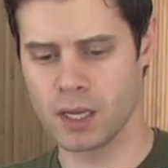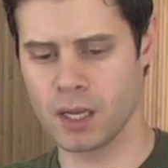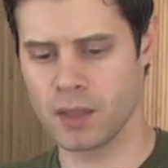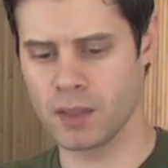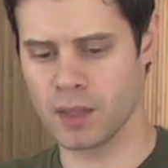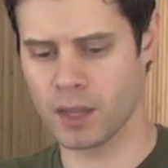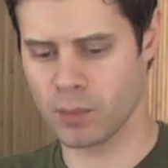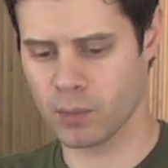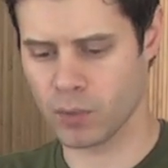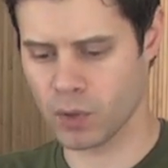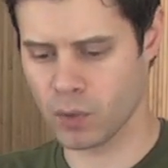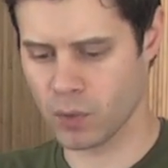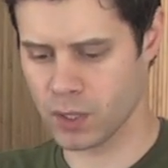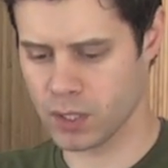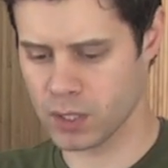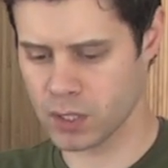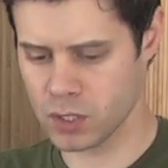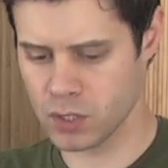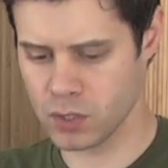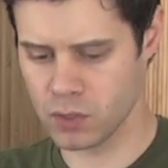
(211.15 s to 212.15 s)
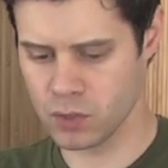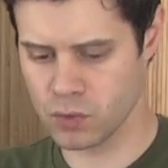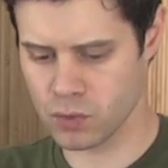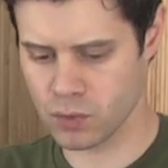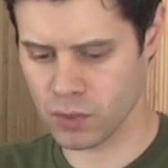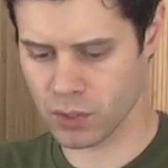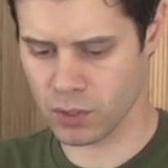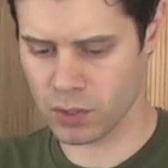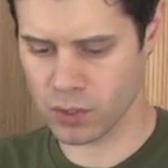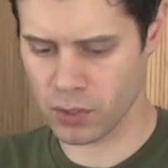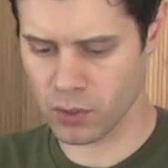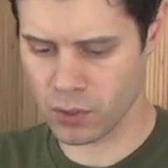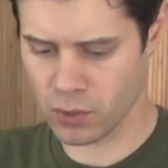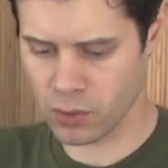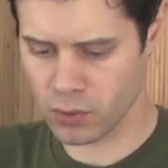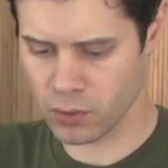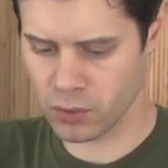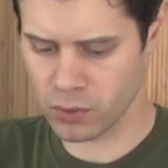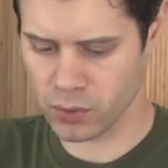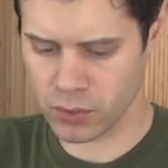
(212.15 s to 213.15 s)
And then I'm going to drill the
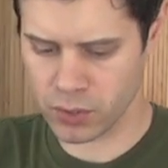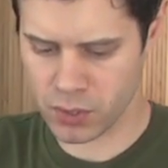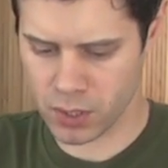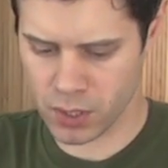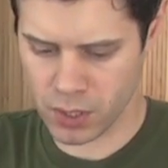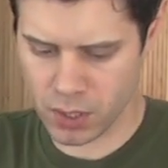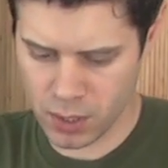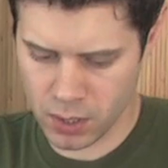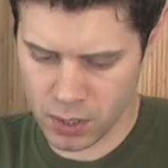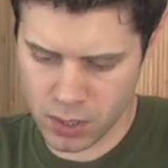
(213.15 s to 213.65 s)
holes